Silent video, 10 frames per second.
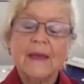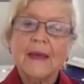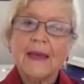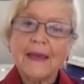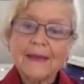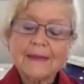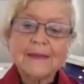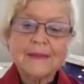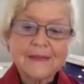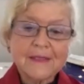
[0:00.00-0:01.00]
And
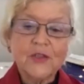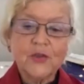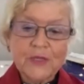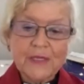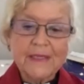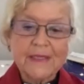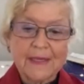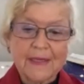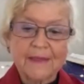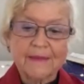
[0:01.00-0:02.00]
it's a unique
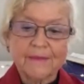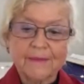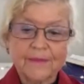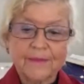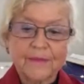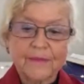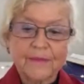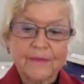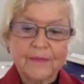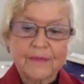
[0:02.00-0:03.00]
day.
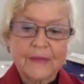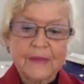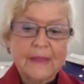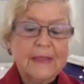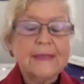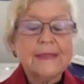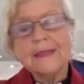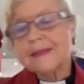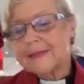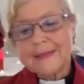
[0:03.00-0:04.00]
It
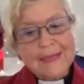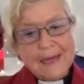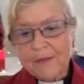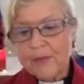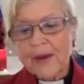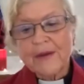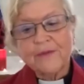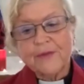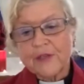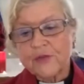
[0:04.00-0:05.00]
doesn't celebrate
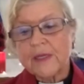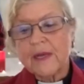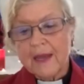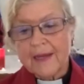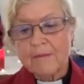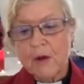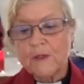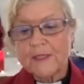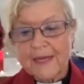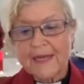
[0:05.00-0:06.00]
victory like
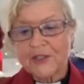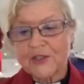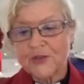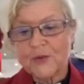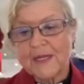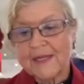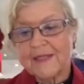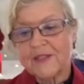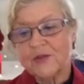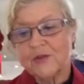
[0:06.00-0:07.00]
most national
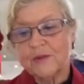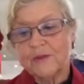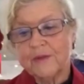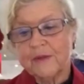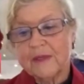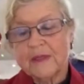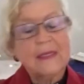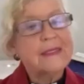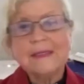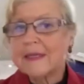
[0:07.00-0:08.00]
days do.
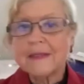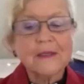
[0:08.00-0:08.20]
It doesn't